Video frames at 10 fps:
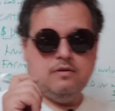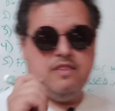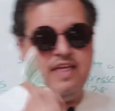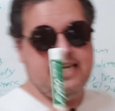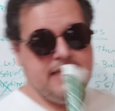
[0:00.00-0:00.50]

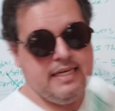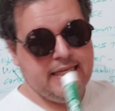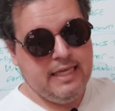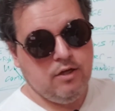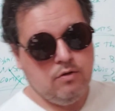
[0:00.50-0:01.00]
they
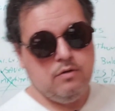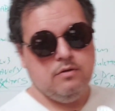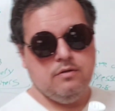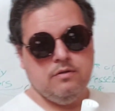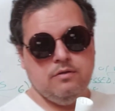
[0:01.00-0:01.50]
didn't kill
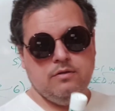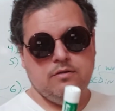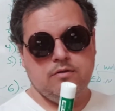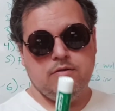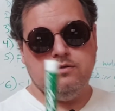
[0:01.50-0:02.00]

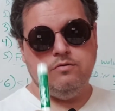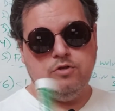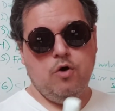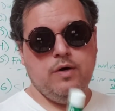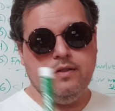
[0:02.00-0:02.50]

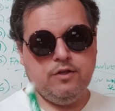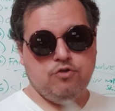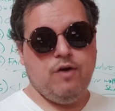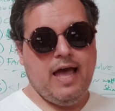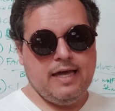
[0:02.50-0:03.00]
Dogon the
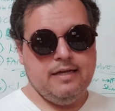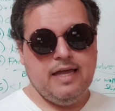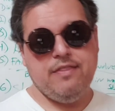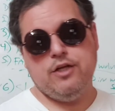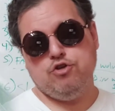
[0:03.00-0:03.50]
dragon
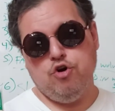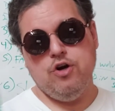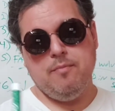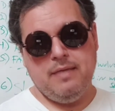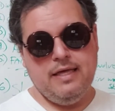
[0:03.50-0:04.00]
and they
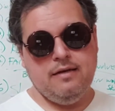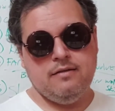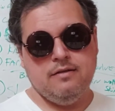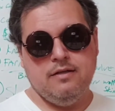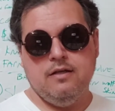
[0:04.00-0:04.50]
turned him in,
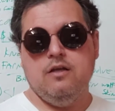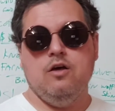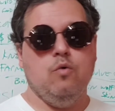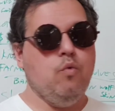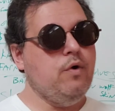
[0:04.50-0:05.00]

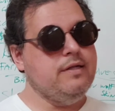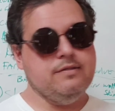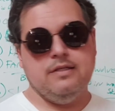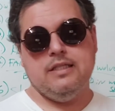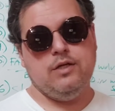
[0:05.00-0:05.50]
well,
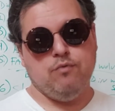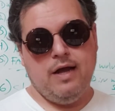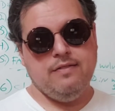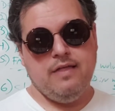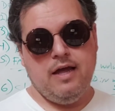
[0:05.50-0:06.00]
instantly
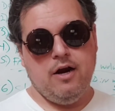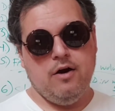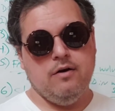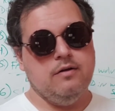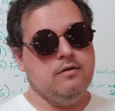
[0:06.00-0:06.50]
right
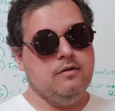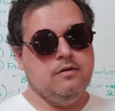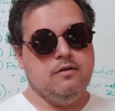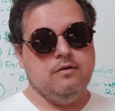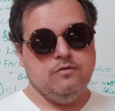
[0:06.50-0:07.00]
there,
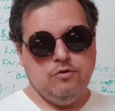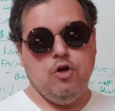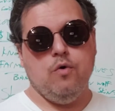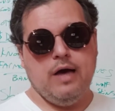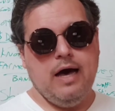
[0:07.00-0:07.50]

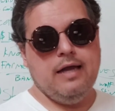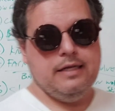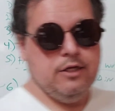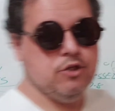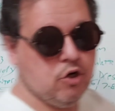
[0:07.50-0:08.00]
Dogon
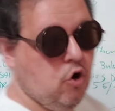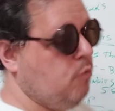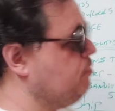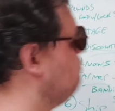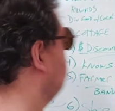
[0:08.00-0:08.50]
is your culprit